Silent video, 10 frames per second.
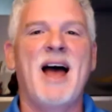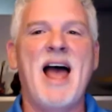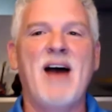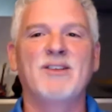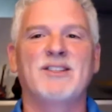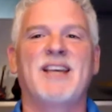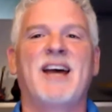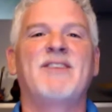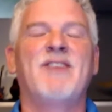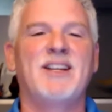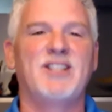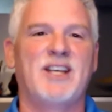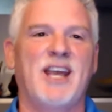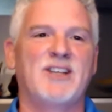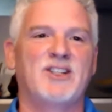Outside of
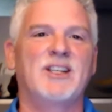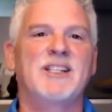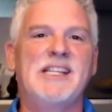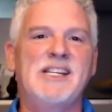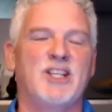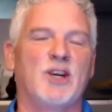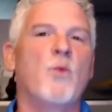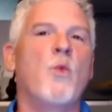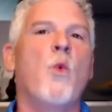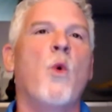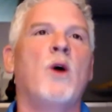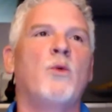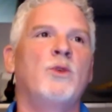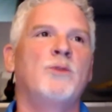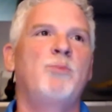education and teaching,
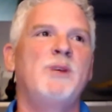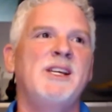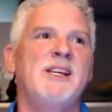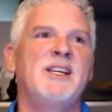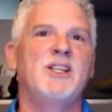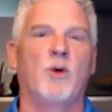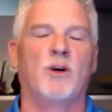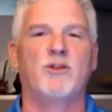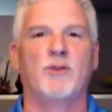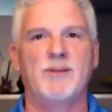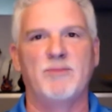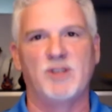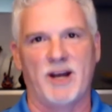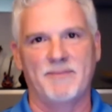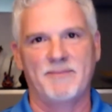what would be your dream
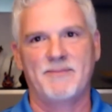job?